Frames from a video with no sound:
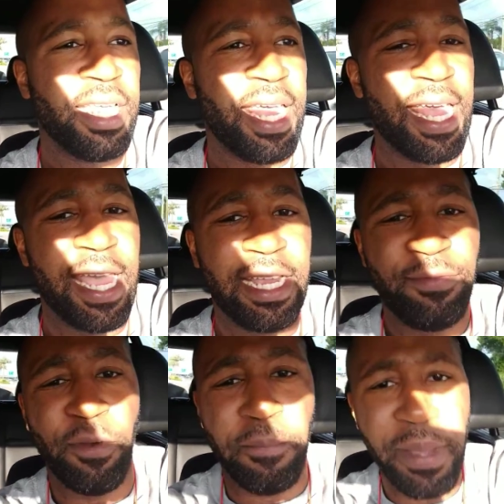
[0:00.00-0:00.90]
And
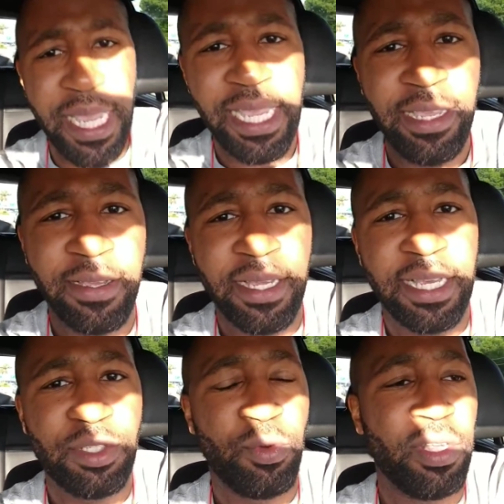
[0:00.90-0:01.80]
for me,
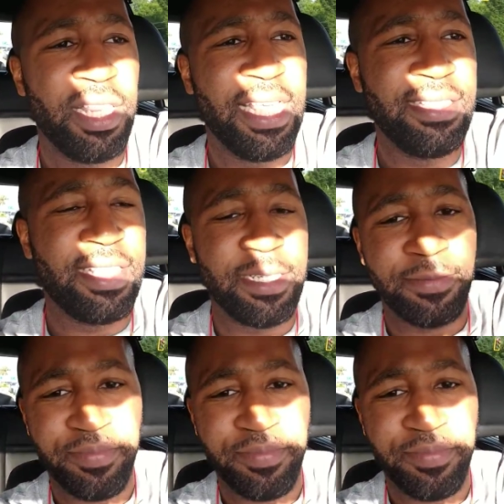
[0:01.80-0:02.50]
it's real easy.